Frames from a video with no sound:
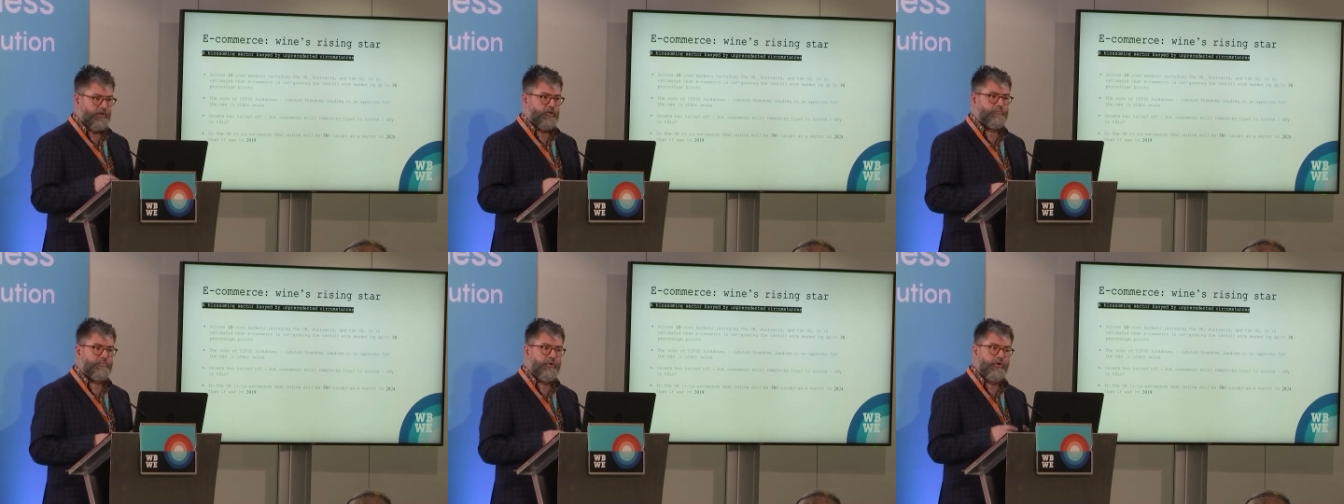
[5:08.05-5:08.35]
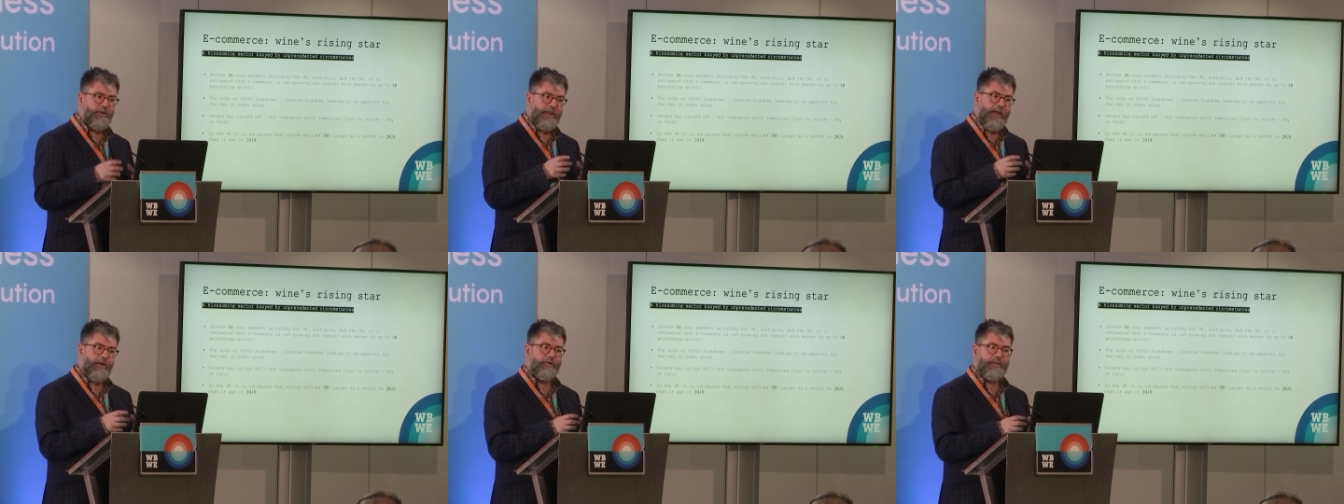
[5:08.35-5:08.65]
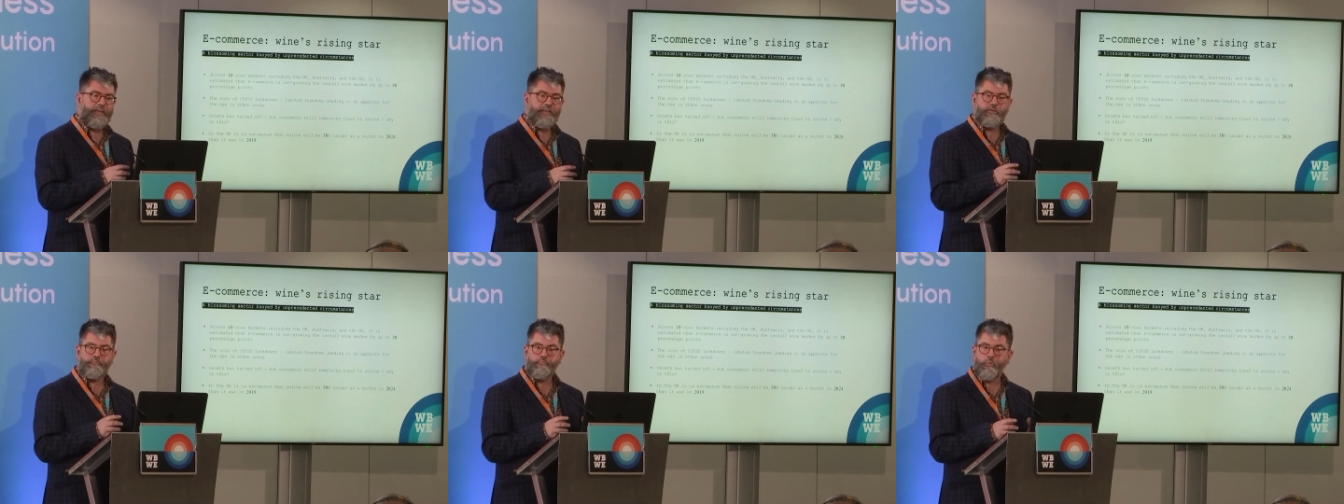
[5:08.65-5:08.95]
You pull out
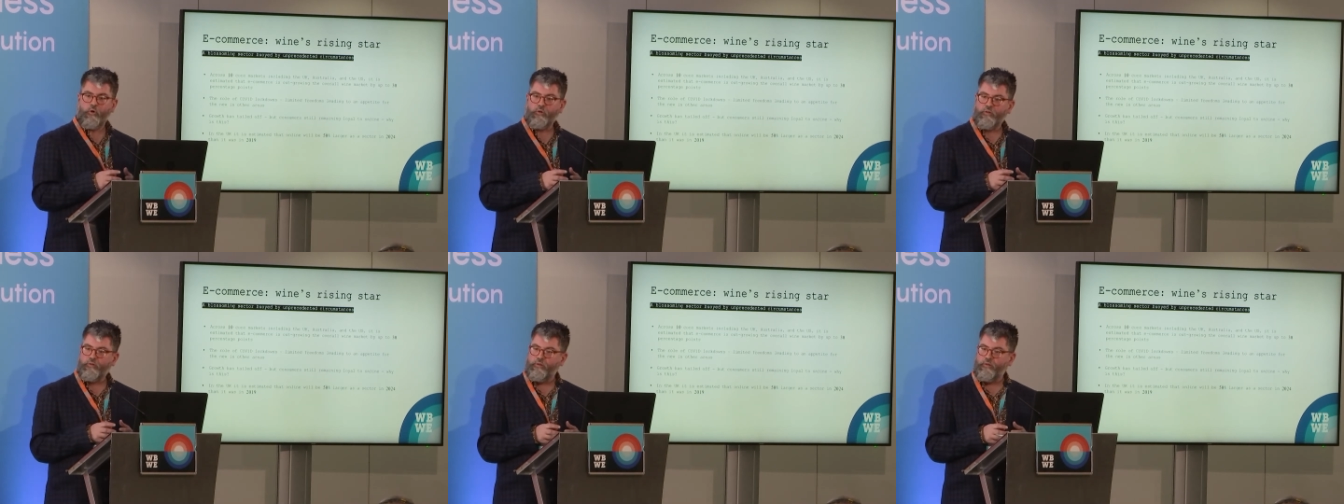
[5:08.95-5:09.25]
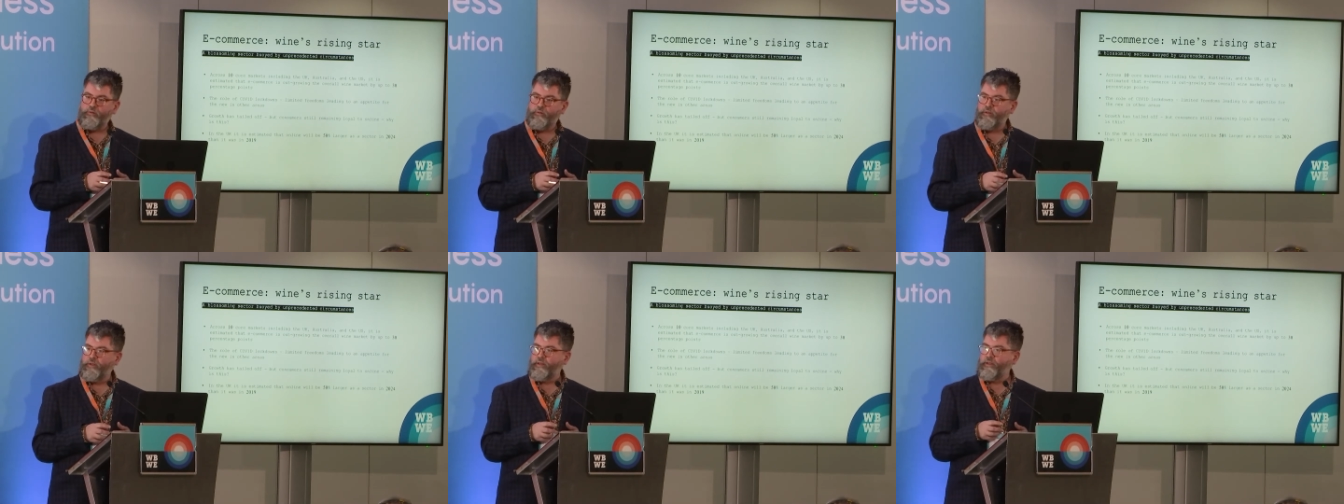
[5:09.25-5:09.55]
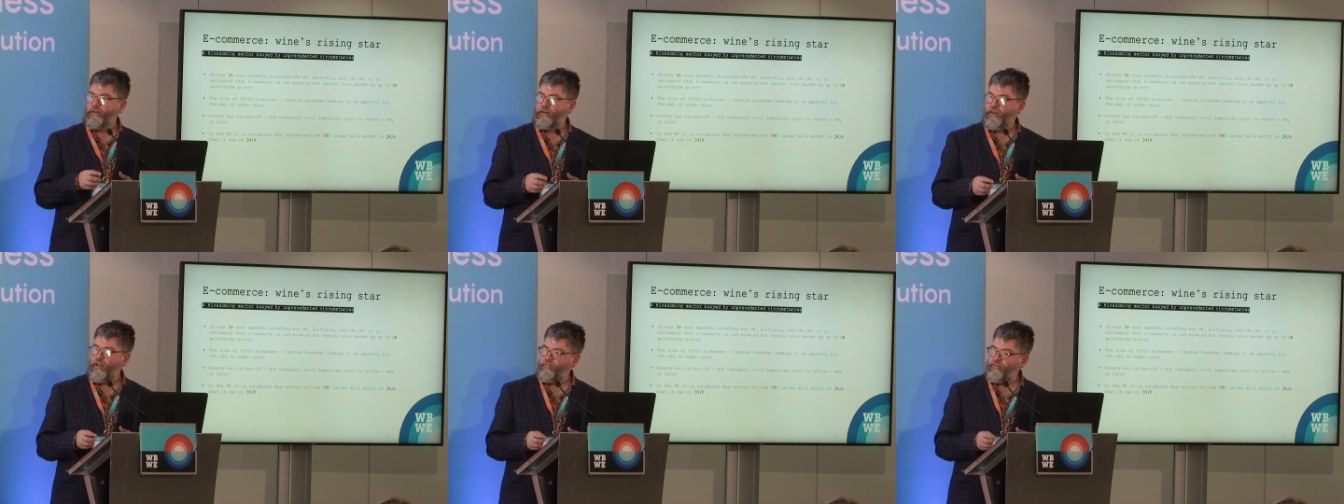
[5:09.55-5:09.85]
each bottle
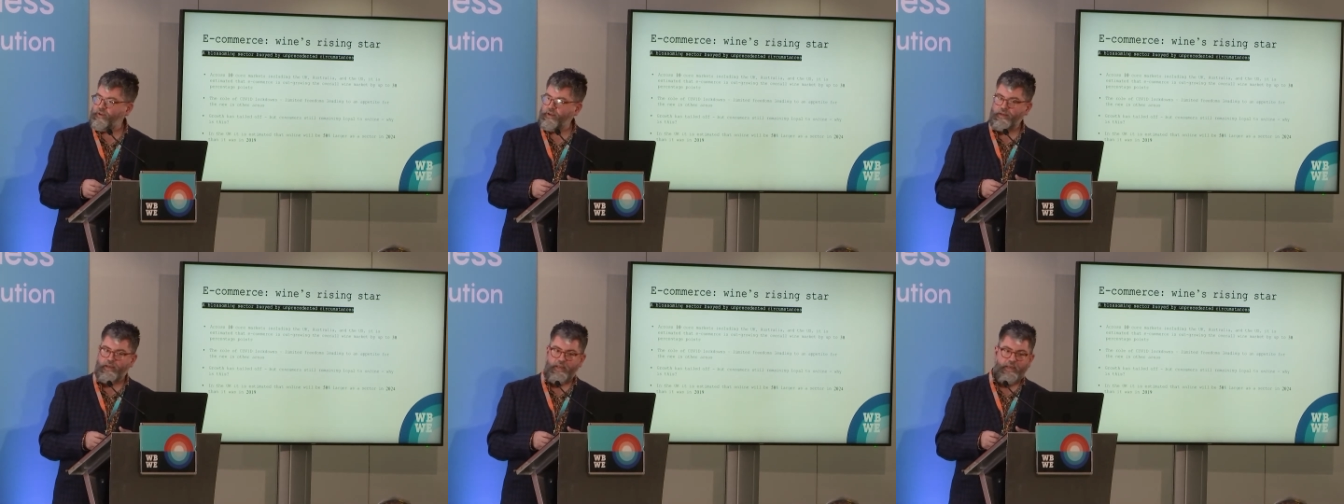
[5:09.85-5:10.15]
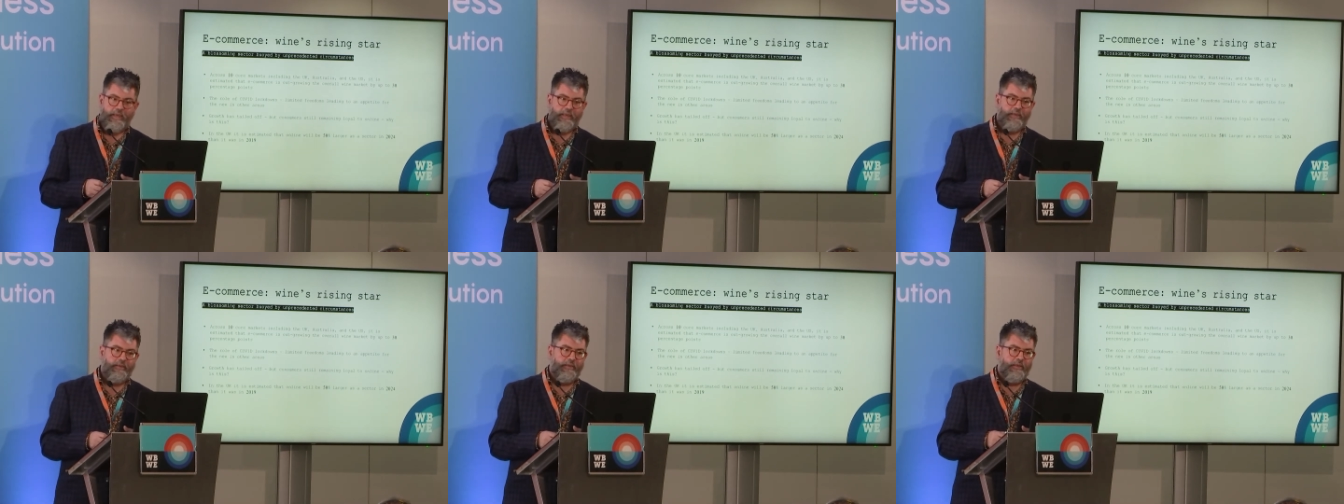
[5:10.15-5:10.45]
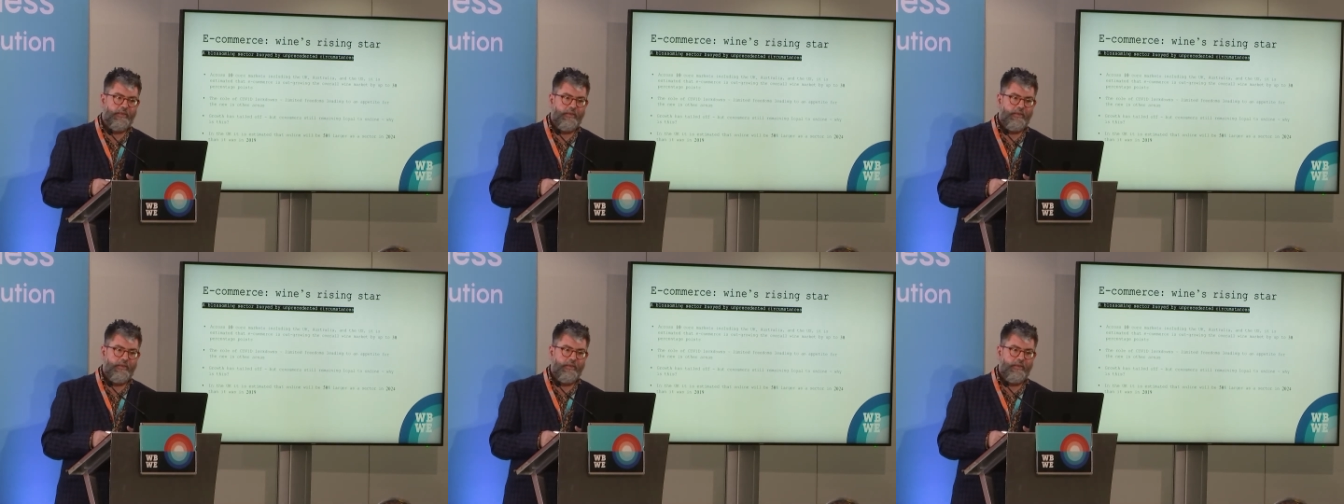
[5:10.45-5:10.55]
lovingly,